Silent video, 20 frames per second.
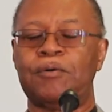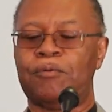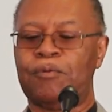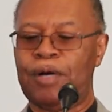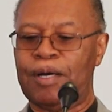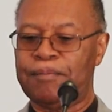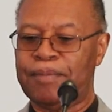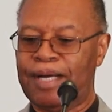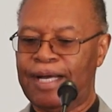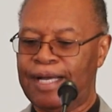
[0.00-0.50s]

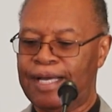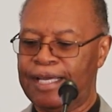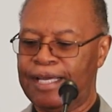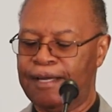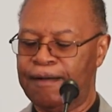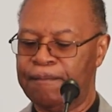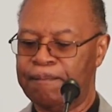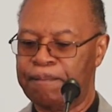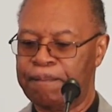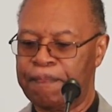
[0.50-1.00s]
whereby
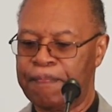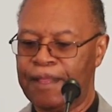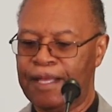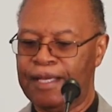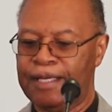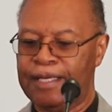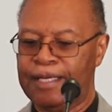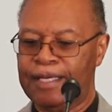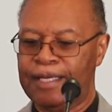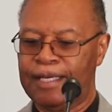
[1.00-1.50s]
uh,
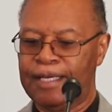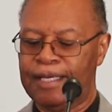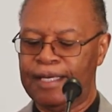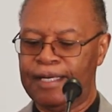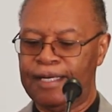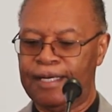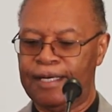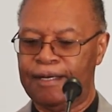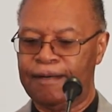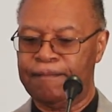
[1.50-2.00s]

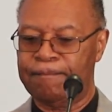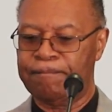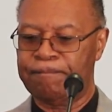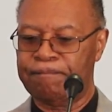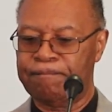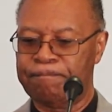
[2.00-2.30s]
uh,